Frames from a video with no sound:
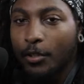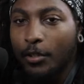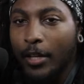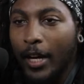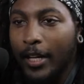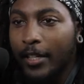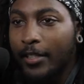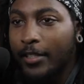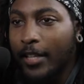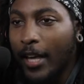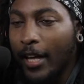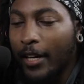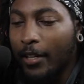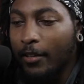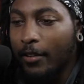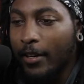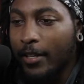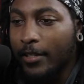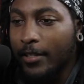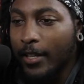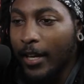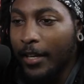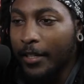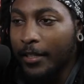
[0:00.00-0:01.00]
Dude, I just had a
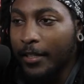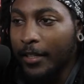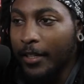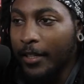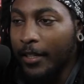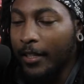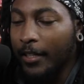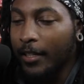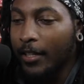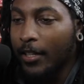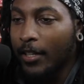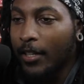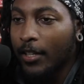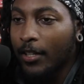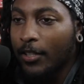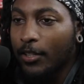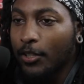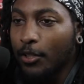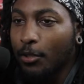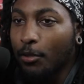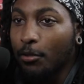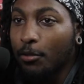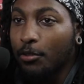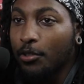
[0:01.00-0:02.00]
crazy idea.
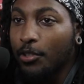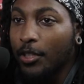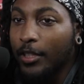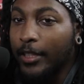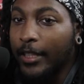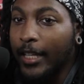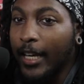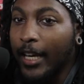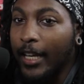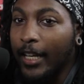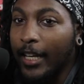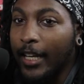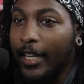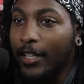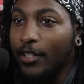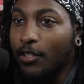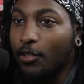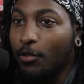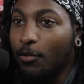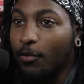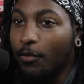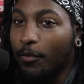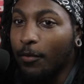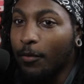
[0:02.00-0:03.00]
You should get
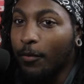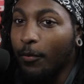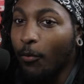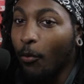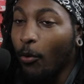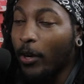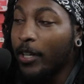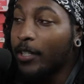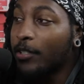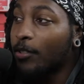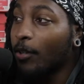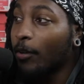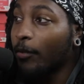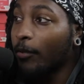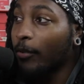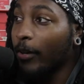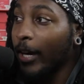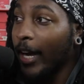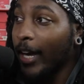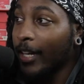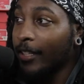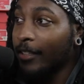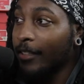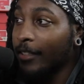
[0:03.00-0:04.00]
into
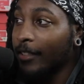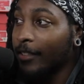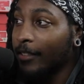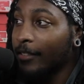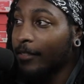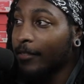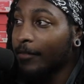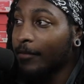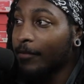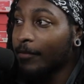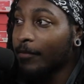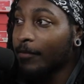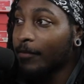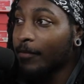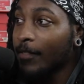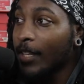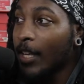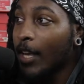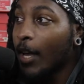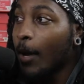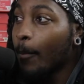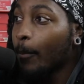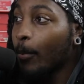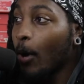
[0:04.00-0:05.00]
voiceover acting. I was going to
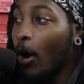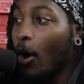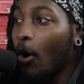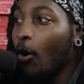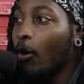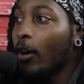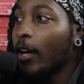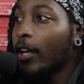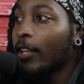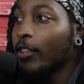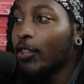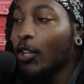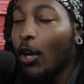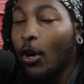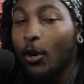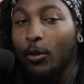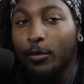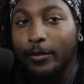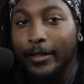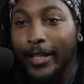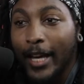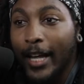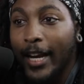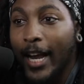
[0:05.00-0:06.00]
say the same thing. Bro, no,
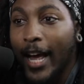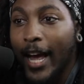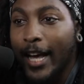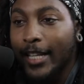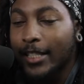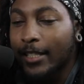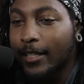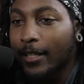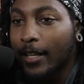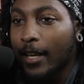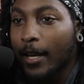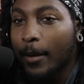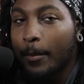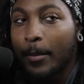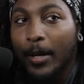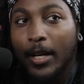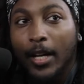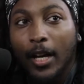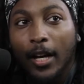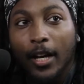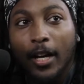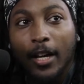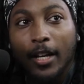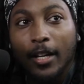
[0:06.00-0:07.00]
dead ass. Have you ever looked into
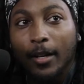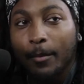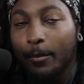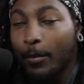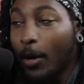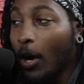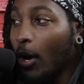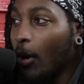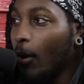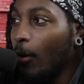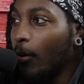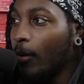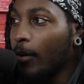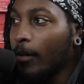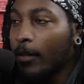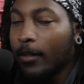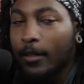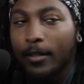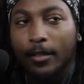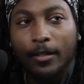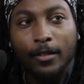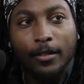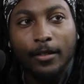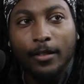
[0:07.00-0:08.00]
that? I want to do the
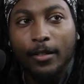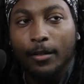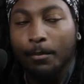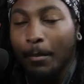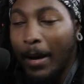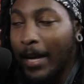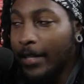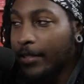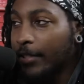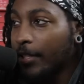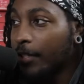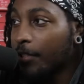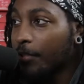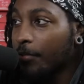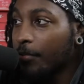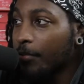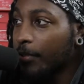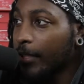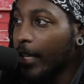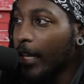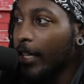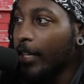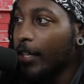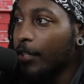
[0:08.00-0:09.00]
same thing. My
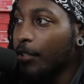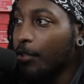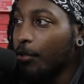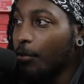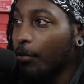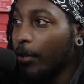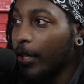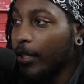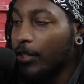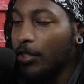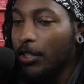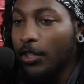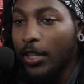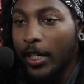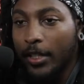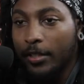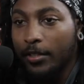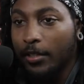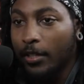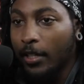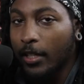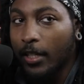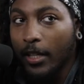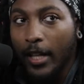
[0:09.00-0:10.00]
sister's getting into it. She like
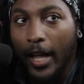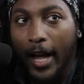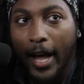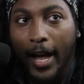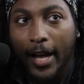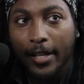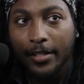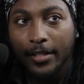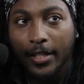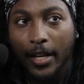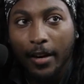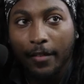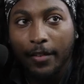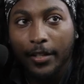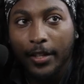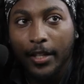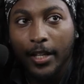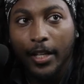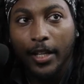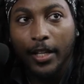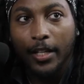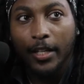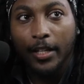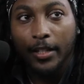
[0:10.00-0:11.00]
took a class and
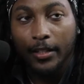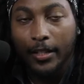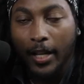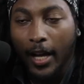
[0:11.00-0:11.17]
everything. Really?